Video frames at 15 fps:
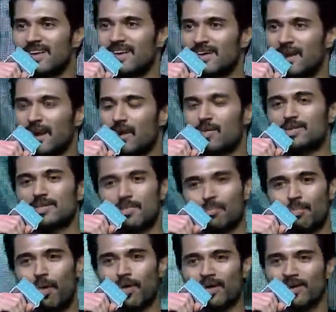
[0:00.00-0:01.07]
it, it, was
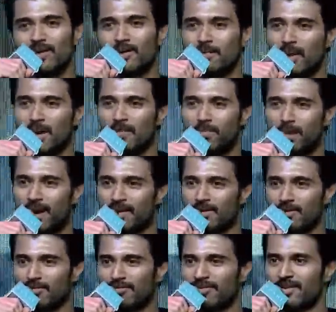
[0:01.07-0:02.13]
important to be a
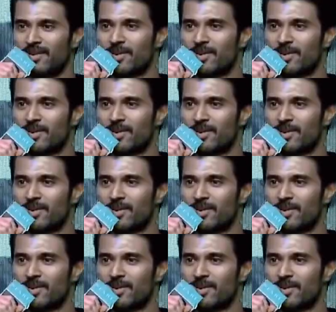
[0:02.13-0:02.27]
part of.